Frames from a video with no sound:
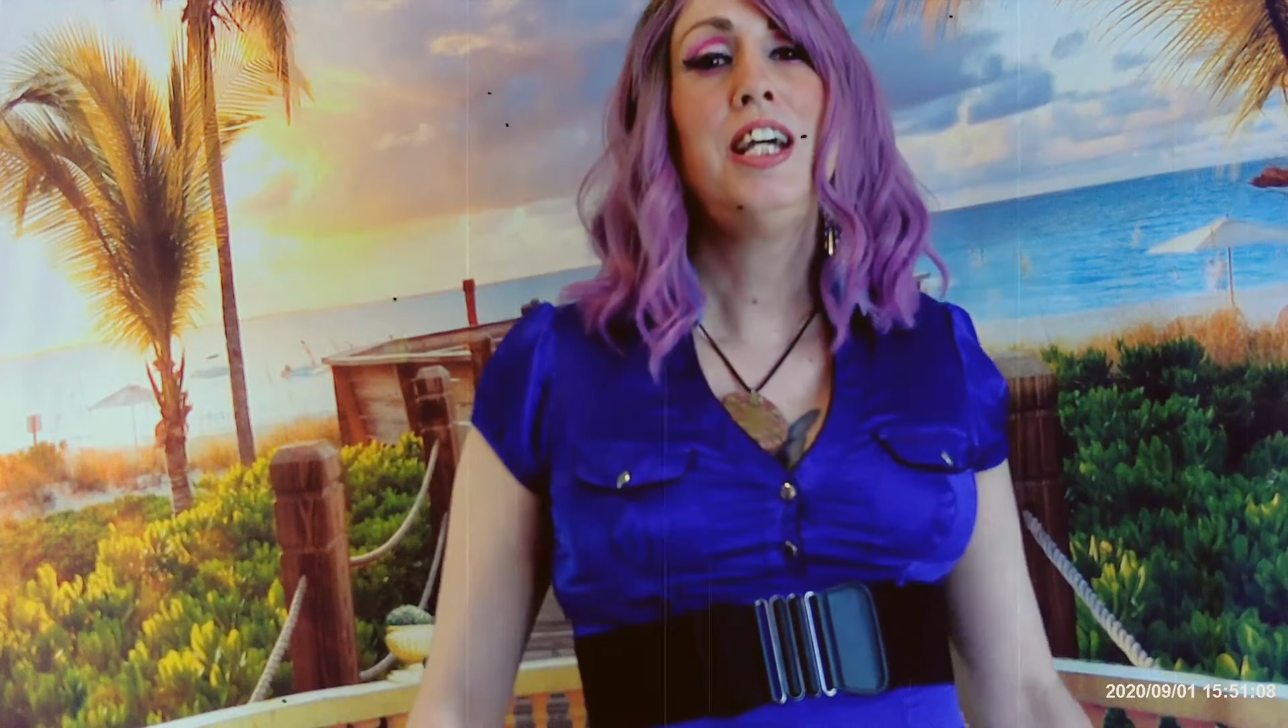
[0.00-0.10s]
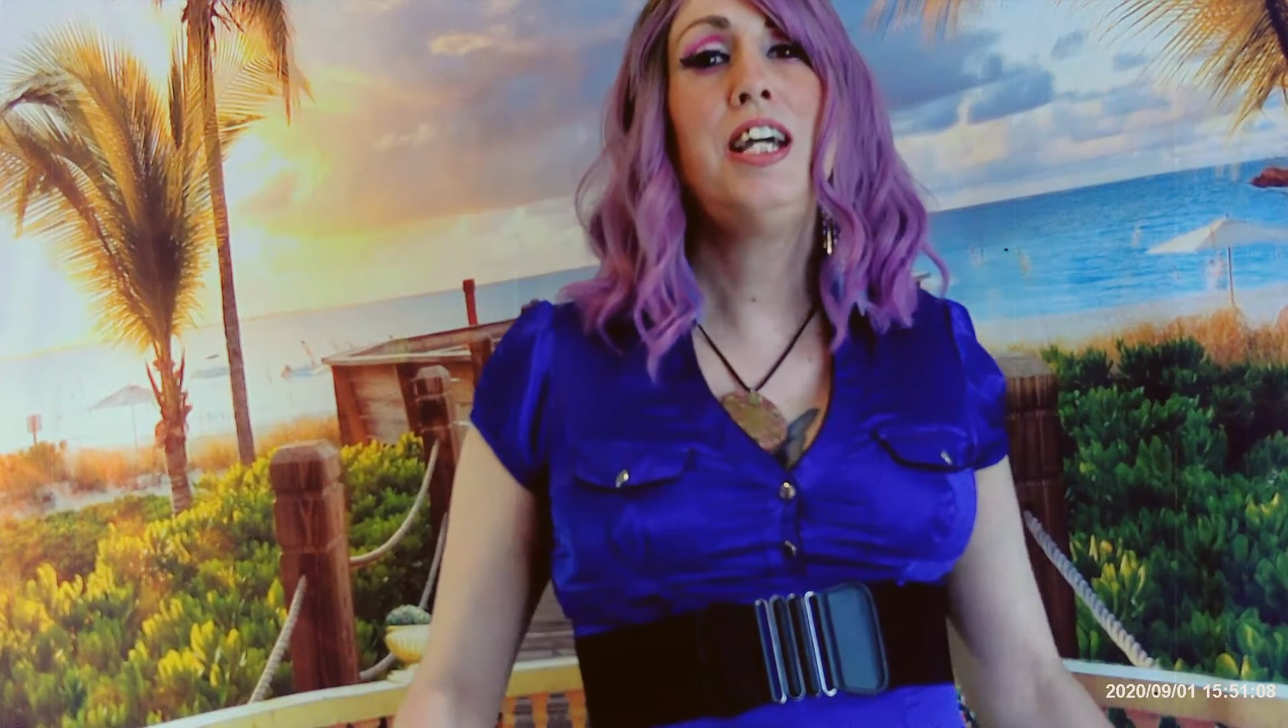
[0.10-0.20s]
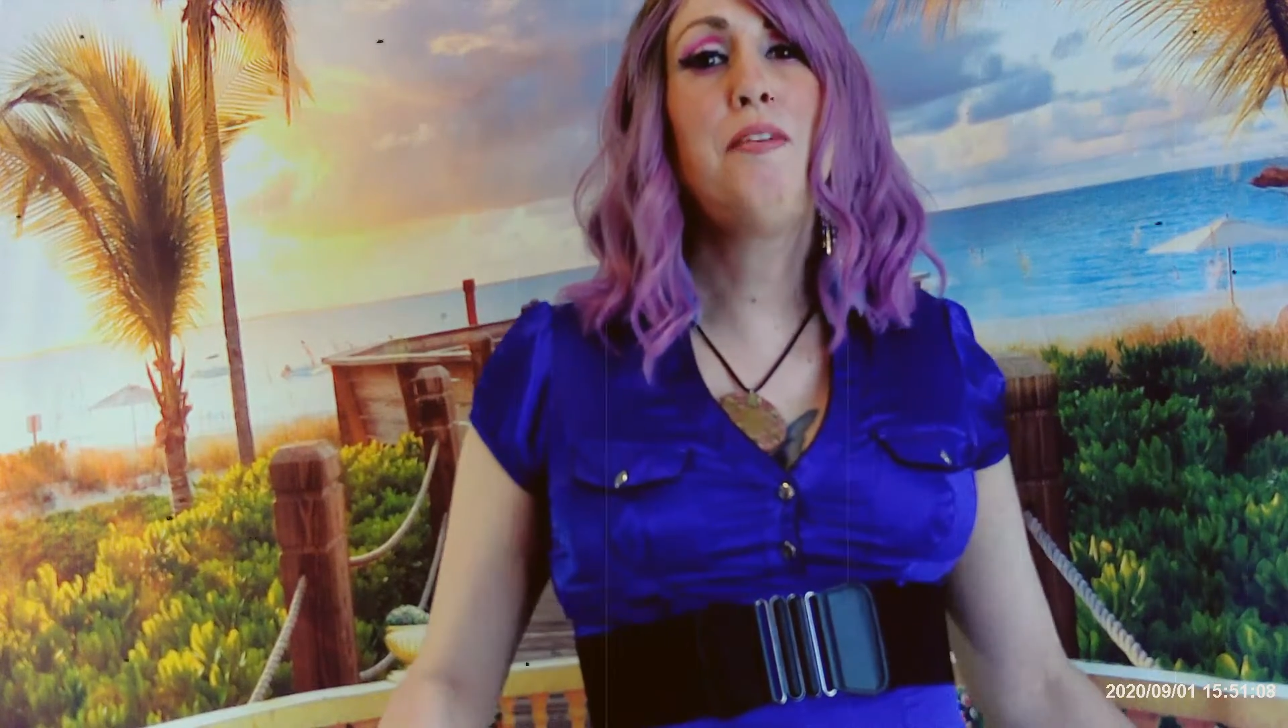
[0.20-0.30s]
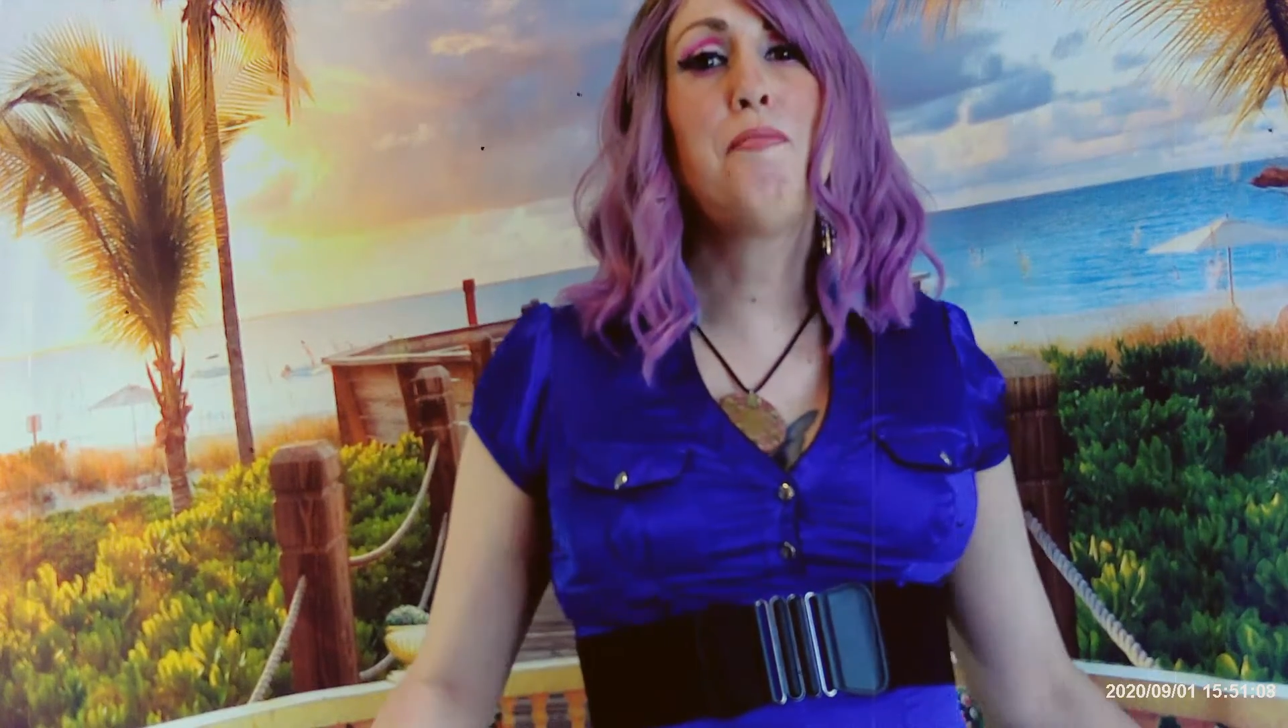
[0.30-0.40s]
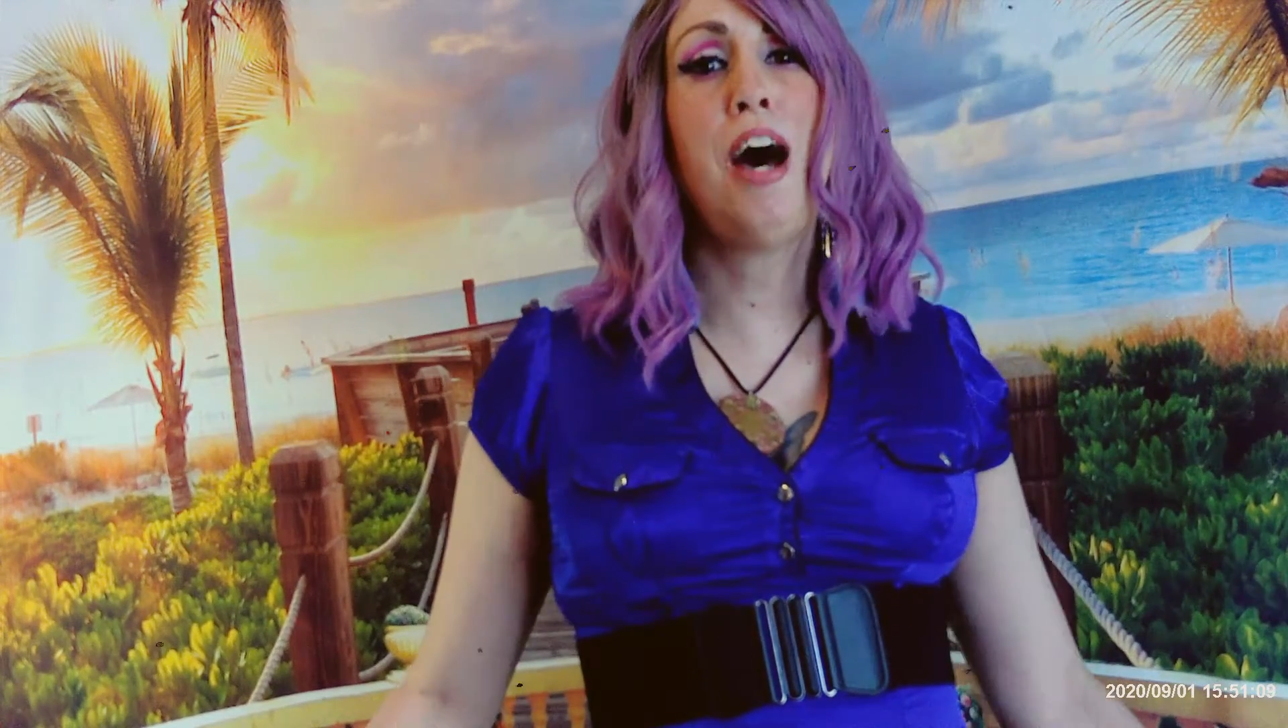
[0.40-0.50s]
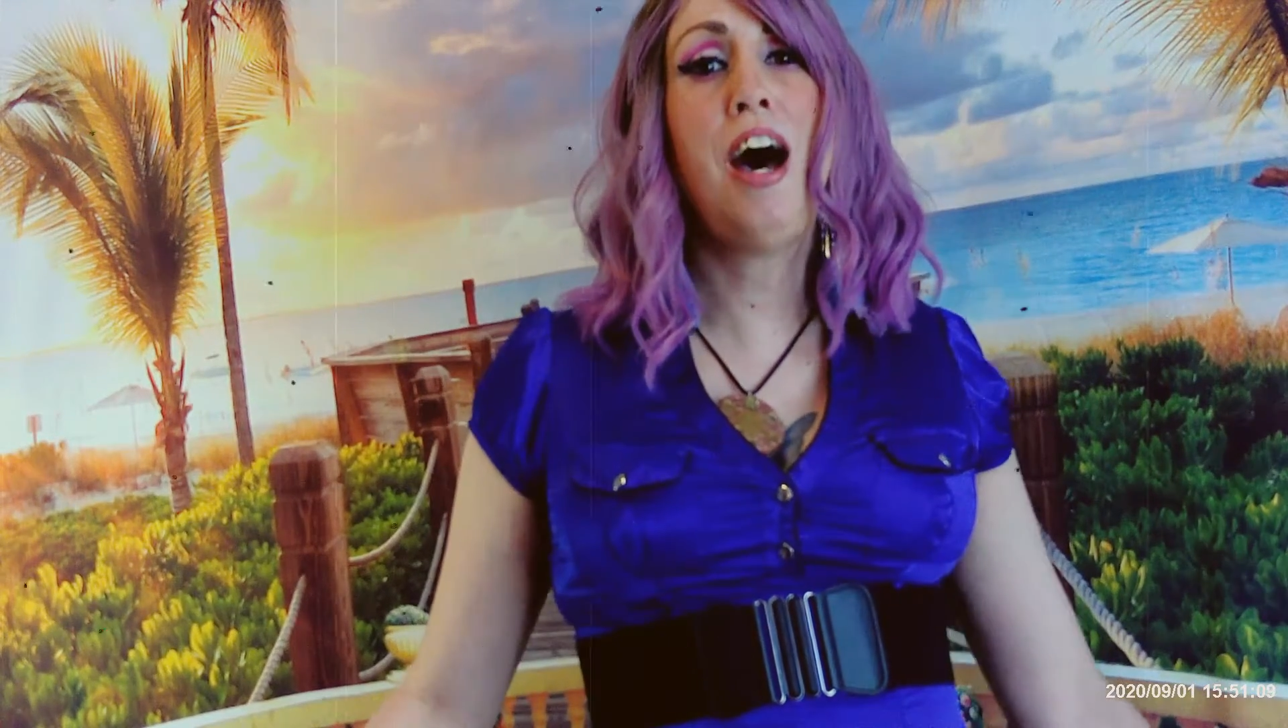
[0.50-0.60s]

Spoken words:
am